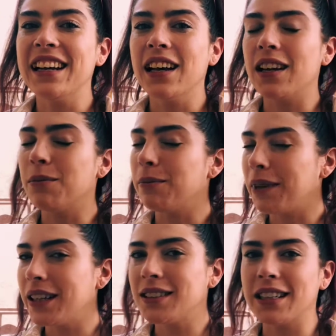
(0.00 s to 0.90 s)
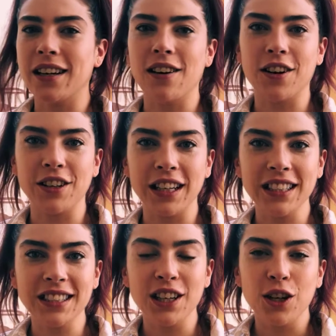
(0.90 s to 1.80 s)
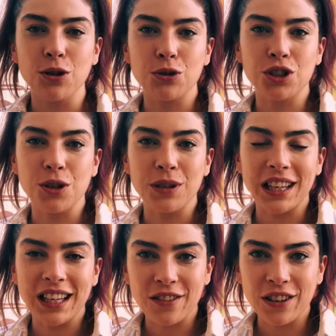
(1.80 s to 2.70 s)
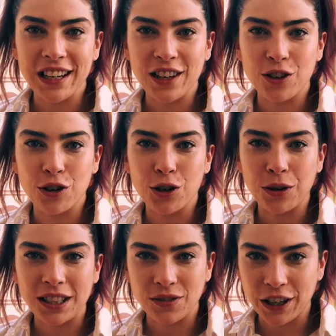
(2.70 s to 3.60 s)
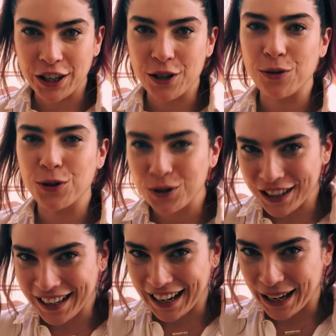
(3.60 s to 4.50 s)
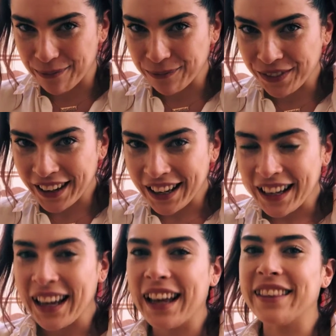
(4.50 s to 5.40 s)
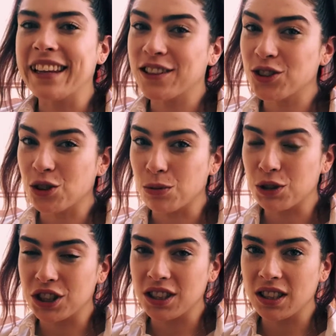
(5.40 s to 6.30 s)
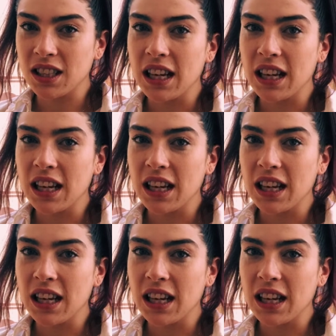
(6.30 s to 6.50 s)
an amazing artist who's shown even at New York's very own Guggenheim and their sculptures.